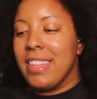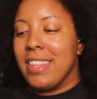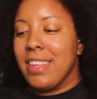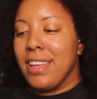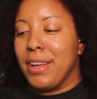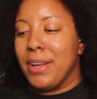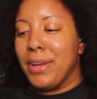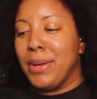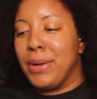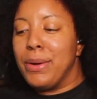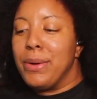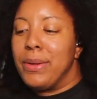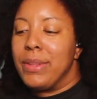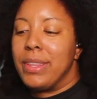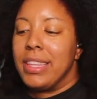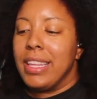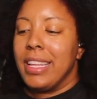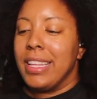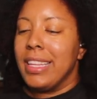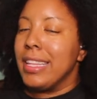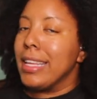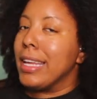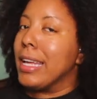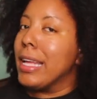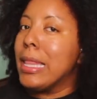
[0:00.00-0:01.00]
So
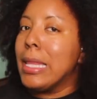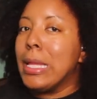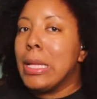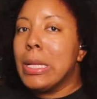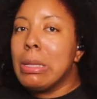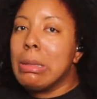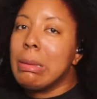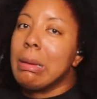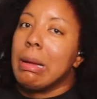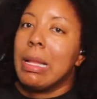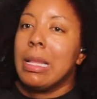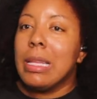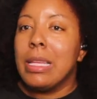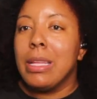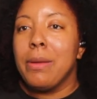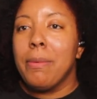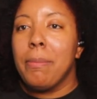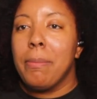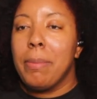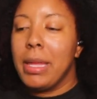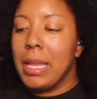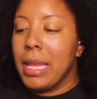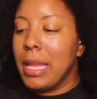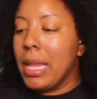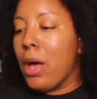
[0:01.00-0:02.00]
they took a little a
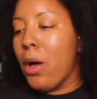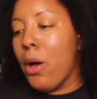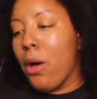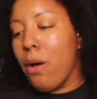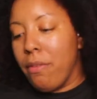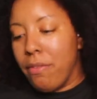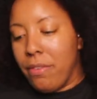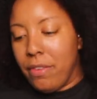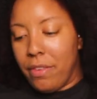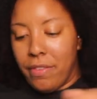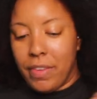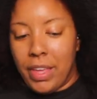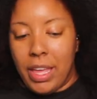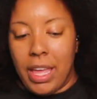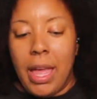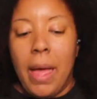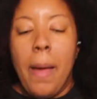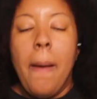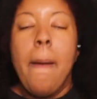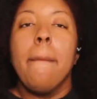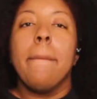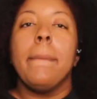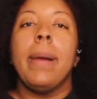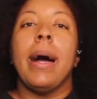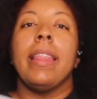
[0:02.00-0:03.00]
little bit off of it.
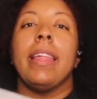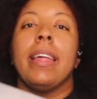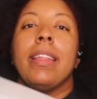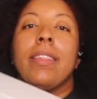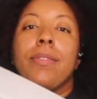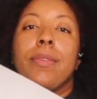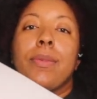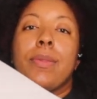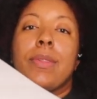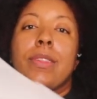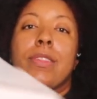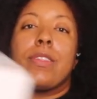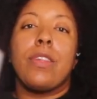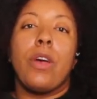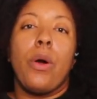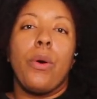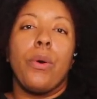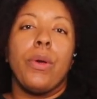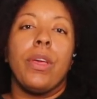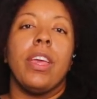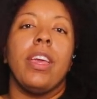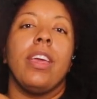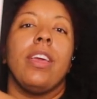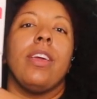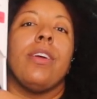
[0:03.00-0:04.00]
I thought this was
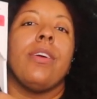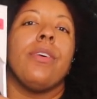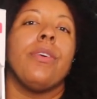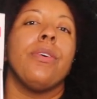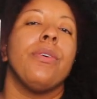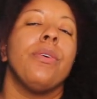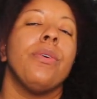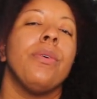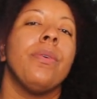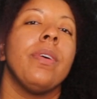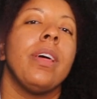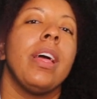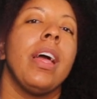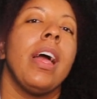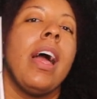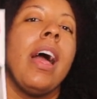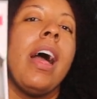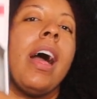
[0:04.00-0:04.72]
so cute.